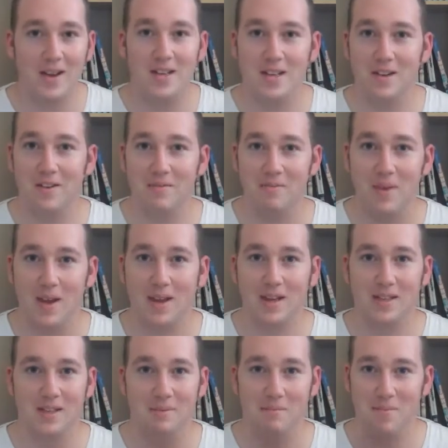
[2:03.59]
idea of
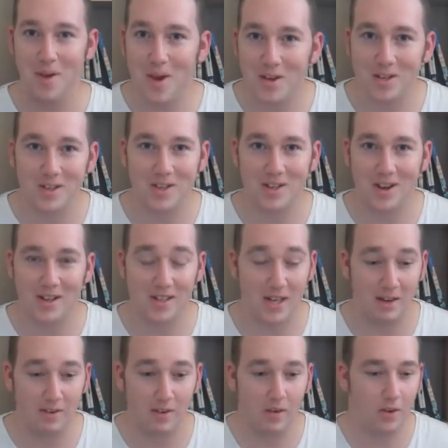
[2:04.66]
making some merchandise
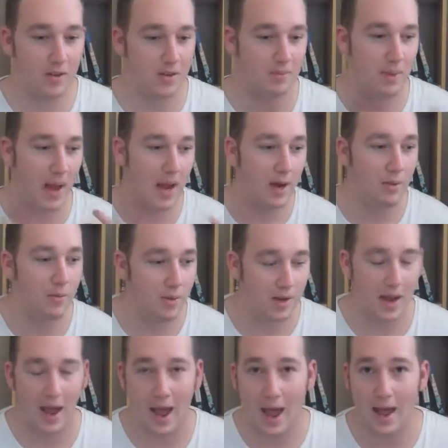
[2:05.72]
out of those penguin
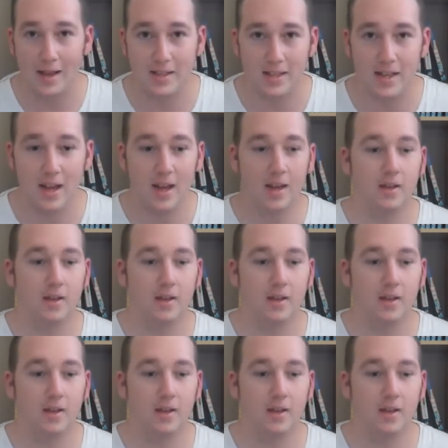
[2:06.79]
hats.